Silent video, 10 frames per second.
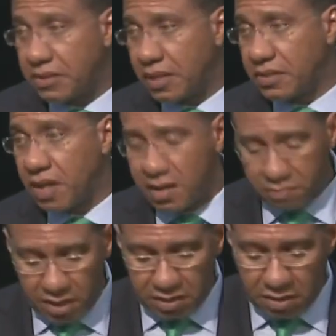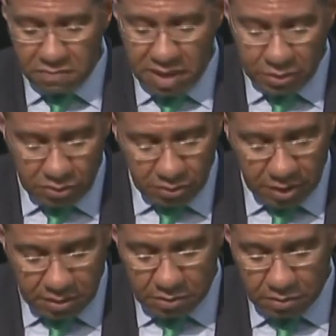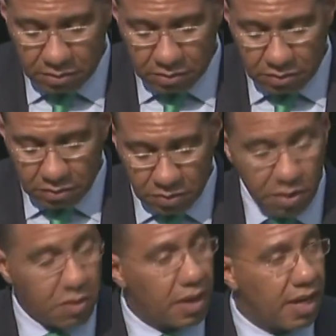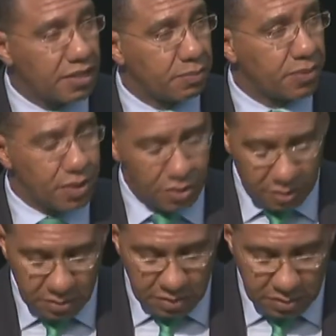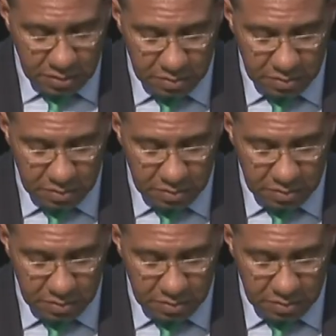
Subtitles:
has not been commensurate with our aspirations.